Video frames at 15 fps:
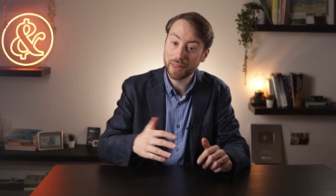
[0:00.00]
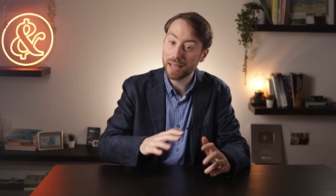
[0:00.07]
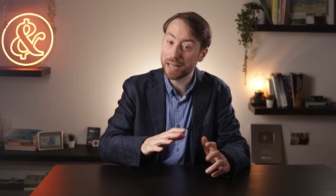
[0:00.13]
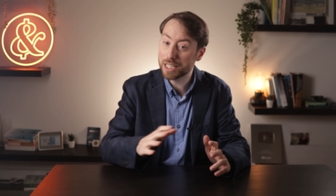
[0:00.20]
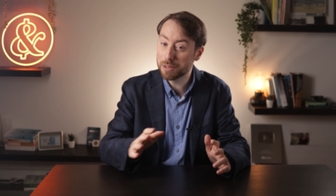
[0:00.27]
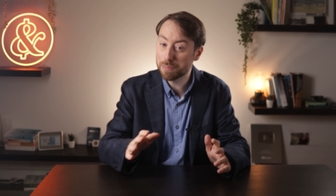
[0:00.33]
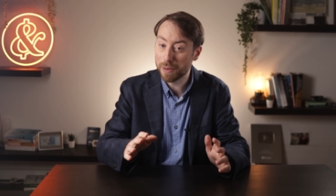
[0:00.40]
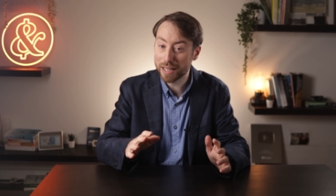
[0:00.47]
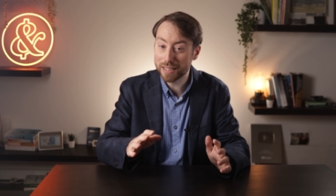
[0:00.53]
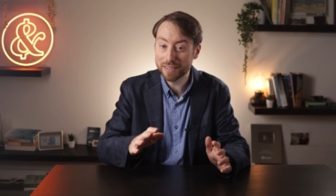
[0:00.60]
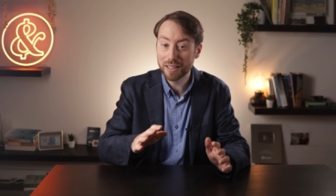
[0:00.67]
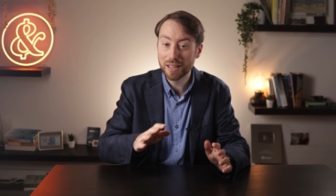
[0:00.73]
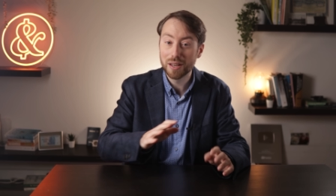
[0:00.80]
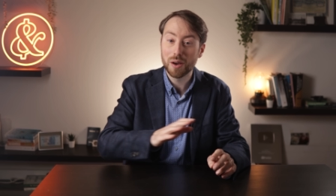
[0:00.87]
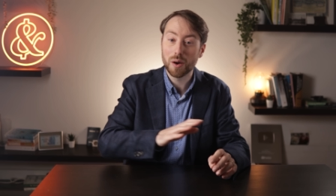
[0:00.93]
I
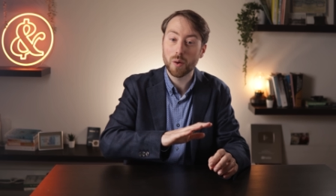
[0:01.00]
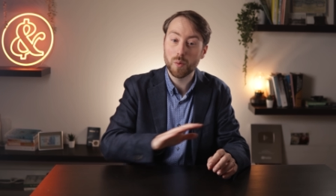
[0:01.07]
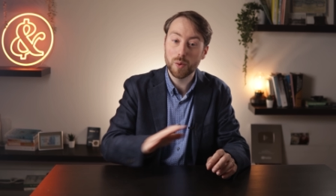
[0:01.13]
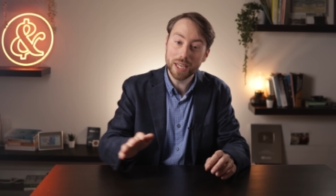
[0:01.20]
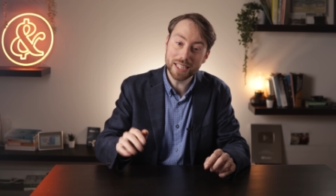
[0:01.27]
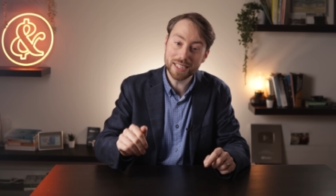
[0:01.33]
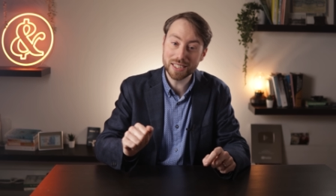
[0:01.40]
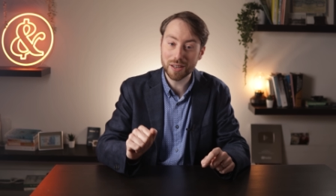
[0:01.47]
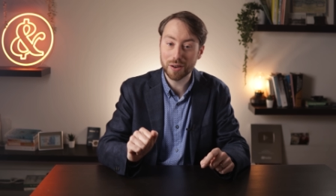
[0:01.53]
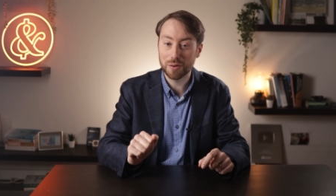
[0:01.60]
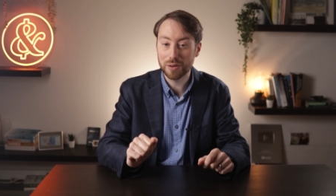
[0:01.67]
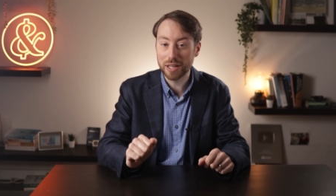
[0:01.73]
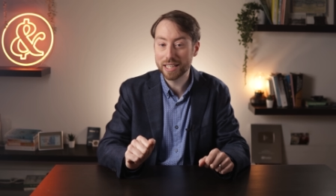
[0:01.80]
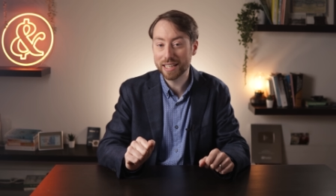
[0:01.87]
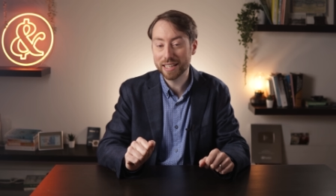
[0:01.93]
spent weeks
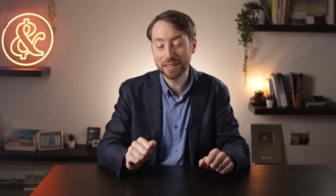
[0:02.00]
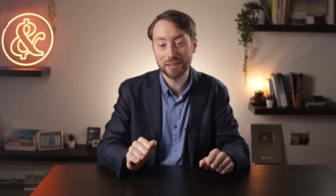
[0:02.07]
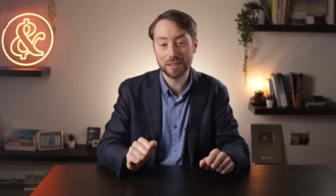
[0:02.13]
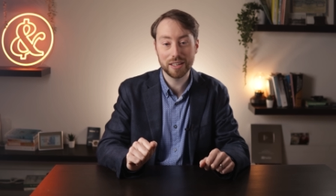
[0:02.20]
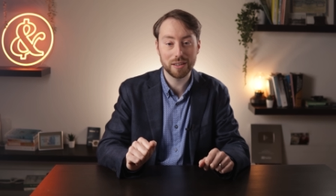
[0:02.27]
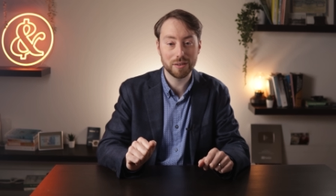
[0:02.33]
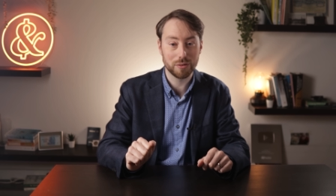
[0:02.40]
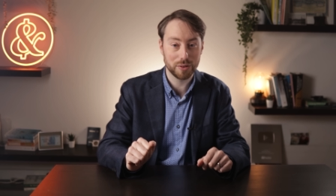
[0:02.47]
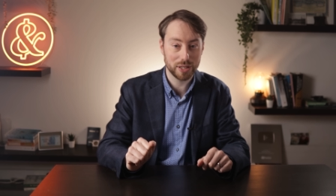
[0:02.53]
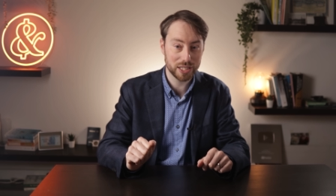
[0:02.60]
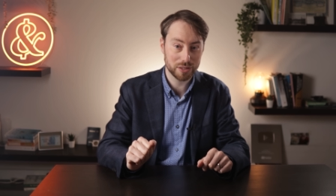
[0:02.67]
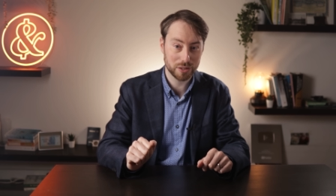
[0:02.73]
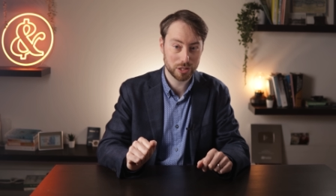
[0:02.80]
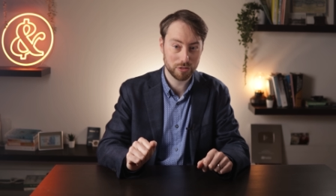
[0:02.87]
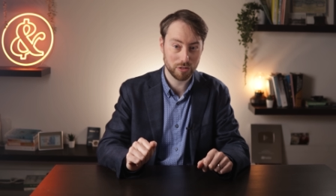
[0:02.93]
reading the
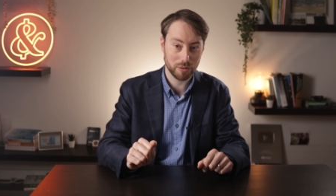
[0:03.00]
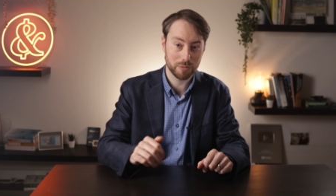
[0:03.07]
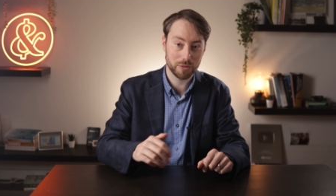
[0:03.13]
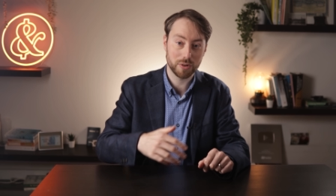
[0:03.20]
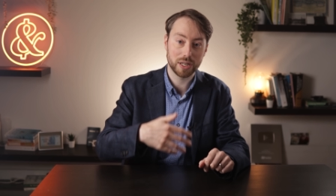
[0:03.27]
research from